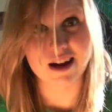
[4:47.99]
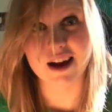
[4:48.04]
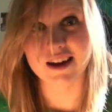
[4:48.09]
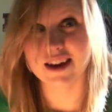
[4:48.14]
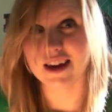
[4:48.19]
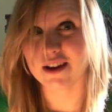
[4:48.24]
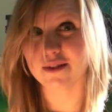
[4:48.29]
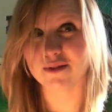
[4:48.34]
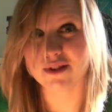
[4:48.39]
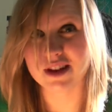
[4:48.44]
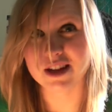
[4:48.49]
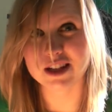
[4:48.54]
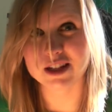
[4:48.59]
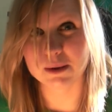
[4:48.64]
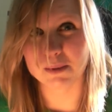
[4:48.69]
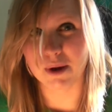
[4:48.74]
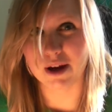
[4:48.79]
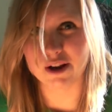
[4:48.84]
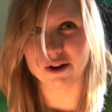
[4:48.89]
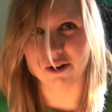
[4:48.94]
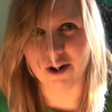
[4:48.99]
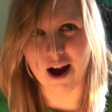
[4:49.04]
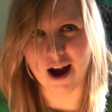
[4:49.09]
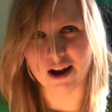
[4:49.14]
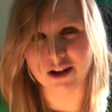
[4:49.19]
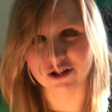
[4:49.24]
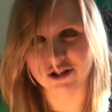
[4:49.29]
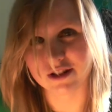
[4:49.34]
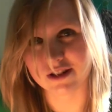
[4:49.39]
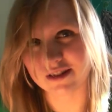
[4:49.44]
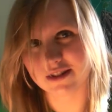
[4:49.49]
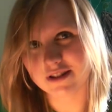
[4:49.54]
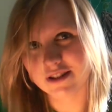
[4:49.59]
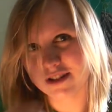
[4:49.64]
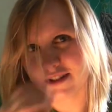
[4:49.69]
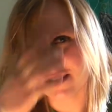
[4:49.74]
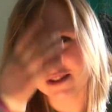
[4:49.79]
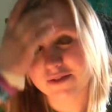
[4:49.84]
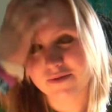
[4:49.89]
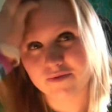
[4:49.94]
can't really explain her actions,
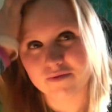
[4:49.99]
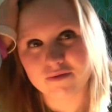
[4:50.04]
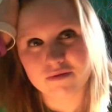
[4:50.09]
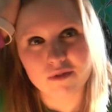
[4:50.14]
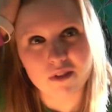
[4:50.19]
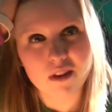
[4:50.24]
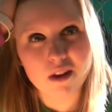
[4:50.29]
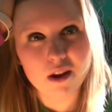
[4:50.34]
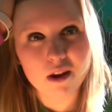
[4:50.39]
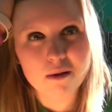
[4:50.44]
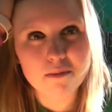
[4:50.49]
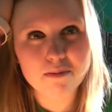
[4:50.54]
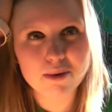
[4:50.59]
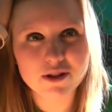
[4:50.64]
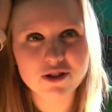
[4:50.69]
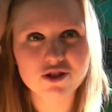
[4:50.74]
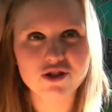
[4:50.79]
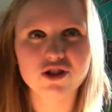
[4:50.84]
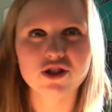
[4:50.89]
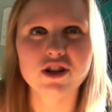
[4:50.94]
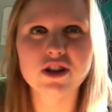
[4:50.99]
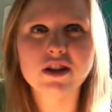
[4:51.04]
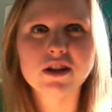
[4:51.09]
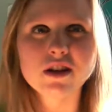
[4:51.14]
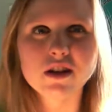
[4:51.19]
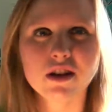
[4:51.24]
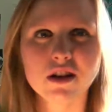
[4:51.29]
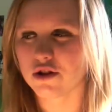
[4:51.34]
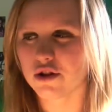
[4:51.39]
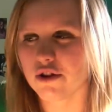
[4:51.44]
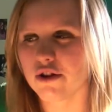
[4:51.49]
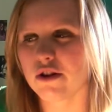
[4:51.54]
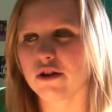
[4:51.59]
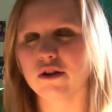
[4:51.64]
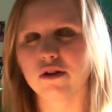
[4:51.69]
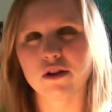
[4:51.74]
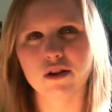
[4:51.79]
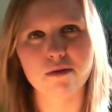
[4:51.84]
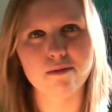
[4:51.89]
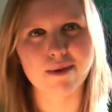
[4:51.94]
but she took
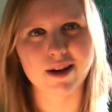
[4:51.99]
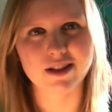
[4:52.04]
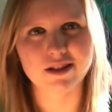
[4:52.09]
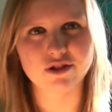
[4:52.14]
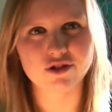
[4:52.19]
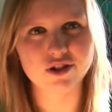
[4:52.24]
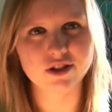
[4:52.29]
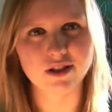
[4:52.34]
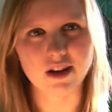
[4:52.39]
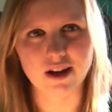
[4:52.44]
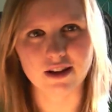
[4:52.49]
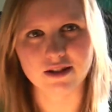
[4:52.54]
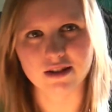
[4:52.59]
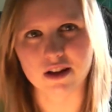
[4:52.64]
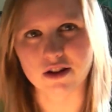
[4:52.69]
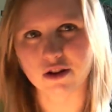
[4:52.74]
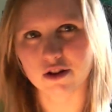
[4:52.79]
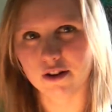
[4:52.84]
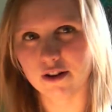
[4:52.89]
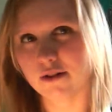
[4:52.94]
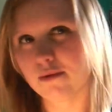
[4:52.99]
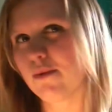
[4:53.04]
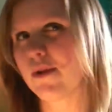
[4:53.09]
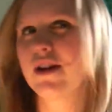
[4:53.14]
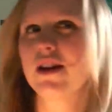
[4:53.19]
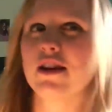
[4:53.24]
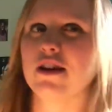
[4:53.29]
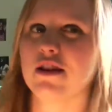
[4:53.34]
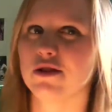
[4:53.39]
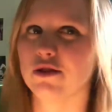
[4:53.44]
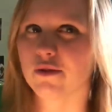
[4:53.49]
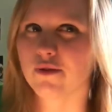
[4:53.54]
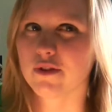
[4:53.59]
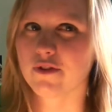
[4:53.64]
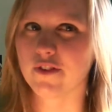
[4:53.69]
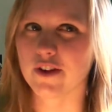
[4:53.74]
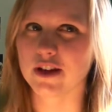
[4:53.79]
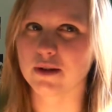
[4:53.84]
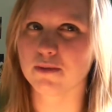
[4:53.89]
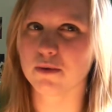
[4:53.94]
the messages I sent her. We did this over
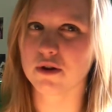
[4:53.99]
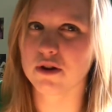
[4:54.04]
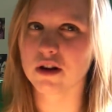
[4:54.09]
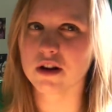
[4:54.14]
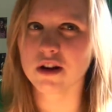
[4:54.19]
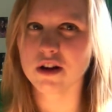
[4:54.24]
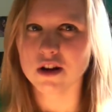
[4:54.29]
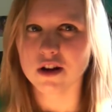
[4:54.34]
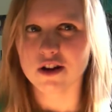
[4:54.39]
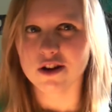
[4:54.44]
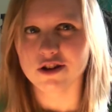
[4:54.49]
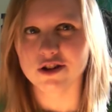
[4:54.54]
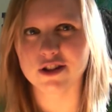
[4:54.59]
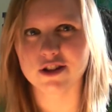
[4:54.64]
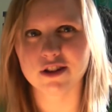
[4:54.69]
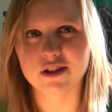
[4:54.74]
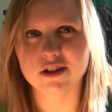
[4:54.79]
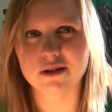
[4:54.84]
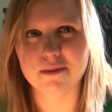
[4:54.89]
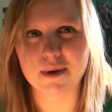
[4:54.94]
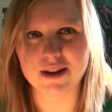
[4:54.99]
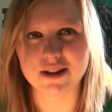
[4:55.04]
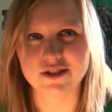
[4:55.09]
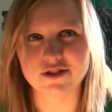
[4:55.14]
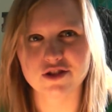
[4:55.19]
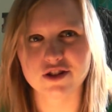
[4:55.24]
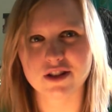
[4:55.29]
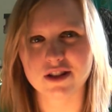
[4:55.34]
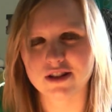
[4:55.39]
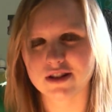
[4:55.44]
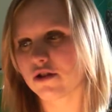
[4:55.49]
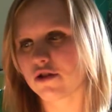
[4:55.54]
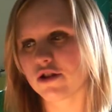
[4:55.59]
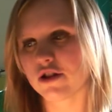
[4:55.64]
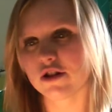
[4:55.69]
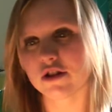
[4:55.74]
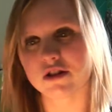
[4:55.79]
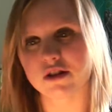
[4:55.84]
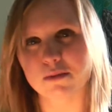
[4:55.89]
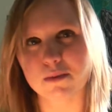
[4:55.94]
Facebook. She took the messages, she
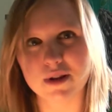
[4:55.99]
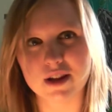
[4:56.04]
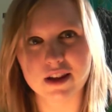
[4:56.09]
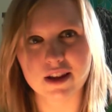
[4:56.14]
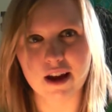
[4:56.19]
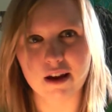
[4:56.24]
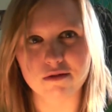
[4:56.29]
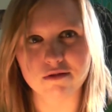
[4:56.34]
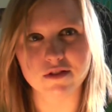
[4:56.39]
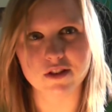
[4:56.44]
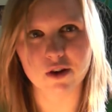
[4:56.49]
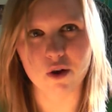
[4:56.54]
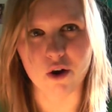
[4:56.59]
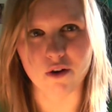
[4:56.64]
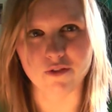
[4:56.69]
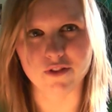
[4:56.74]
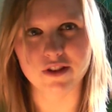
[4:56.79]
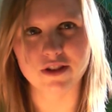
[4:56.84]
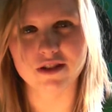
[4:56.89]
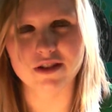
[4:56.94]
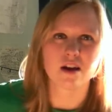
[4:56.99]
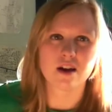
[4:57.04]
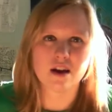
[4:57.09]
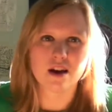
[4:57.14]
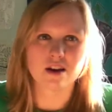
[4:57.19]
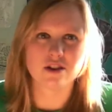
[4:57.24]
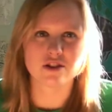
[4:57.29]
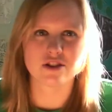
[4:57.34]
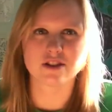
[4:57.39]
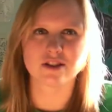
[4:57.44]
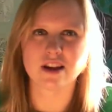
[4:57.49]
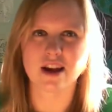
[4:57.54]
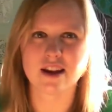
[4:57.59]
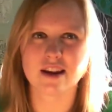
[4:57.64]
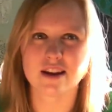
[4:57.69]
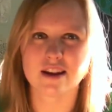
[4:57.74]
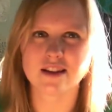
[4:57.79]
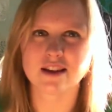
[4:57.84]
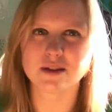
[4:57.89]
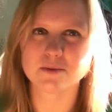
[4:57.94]
took them to the counseling office, and she said,
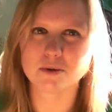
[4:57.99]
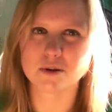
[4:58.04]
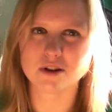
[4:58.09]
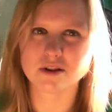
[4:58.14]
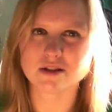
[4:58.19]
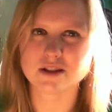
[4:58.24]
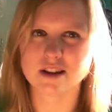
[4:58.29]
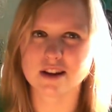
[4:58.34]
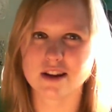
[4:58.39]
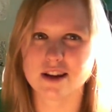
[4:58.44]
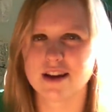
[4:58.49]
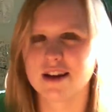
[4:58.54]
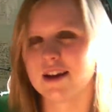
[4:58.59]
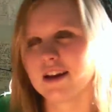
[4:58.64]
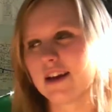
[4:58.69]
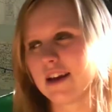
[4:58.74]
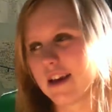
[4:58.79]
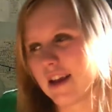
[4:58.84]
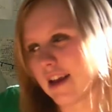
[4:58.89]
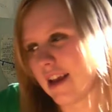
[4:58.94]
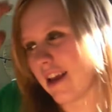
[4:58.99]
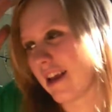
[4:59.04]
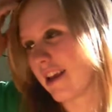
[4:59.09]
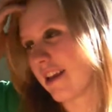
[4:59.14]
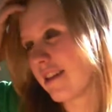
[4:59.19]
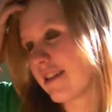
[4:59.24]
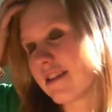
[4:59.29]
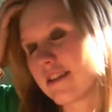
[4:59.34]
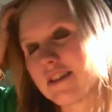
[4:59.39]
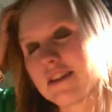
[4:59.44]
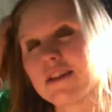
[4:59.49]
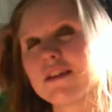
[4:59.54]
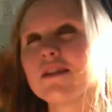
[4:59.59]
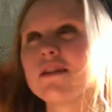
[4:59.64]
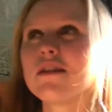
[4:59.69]
this person is